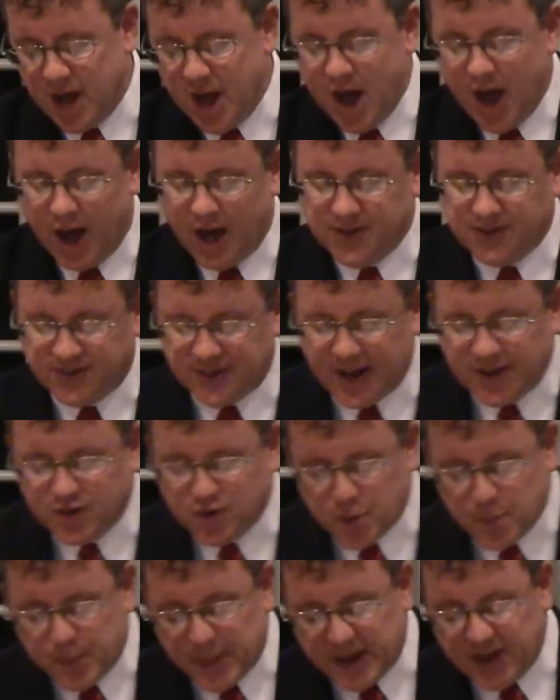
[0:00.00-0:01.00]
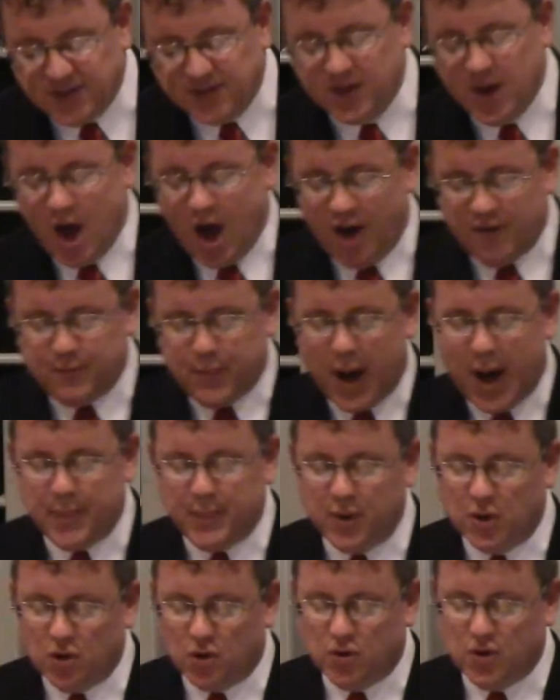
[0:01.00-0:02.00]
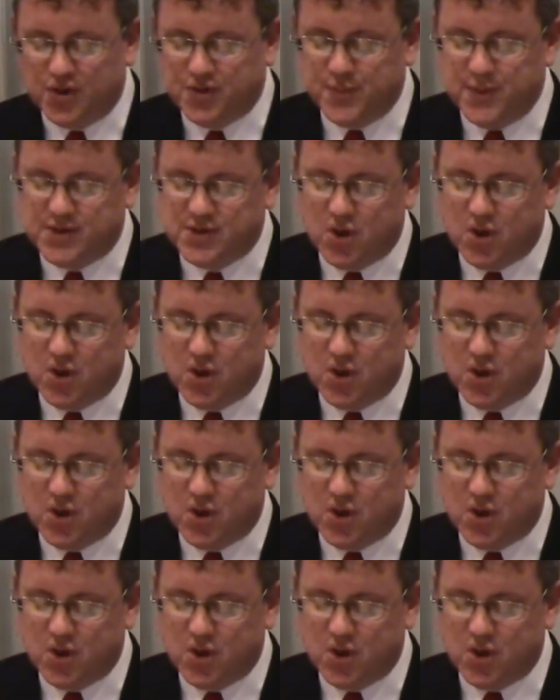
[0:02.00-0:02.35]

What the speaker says: a centerpiece of popular Christmas